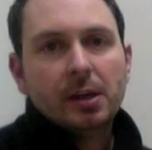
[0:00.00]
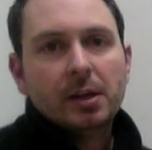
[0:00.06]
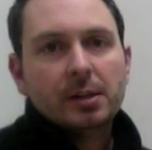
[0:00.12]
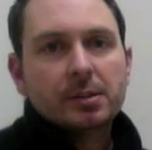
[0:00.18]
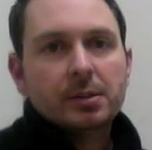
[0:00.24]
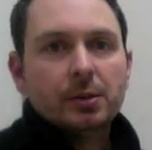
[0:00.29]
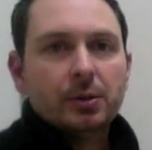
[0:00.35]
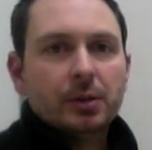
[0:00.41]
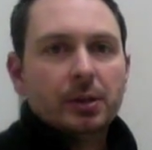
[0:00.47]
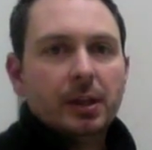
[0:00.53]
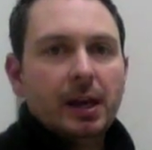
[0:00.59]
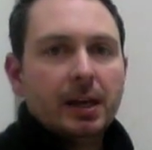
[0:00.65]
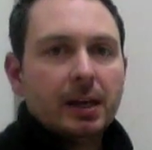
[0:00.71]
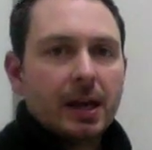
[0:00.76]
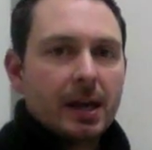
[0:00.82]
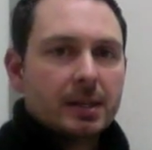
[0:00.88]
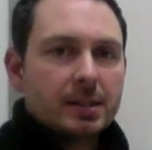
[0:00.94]
So good
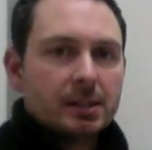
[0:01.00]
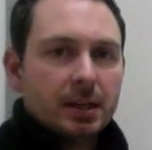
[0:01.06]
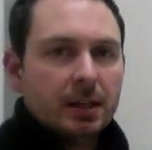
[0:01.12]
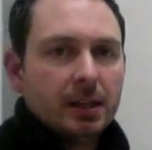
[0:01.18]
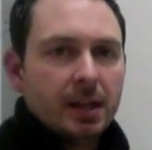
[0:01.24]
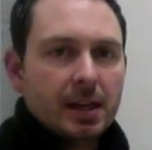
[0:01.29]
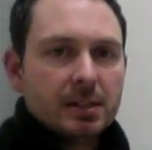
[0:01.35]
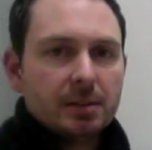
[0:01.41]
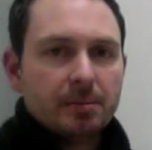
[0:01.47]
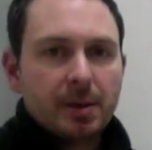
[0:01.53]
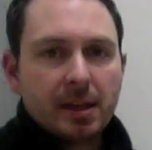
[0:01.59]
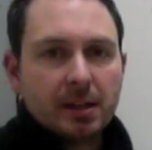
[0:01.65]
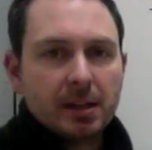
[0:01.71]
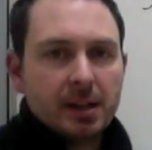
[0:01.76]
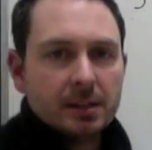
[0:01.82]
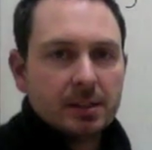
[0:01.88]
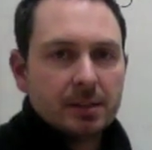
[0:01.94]
luck and stay classy, math
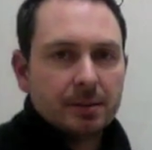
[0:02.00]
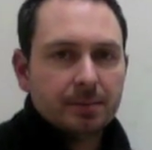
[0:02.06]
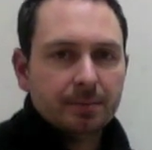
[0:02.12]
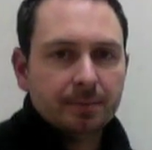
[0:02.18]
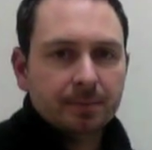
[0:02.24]
class.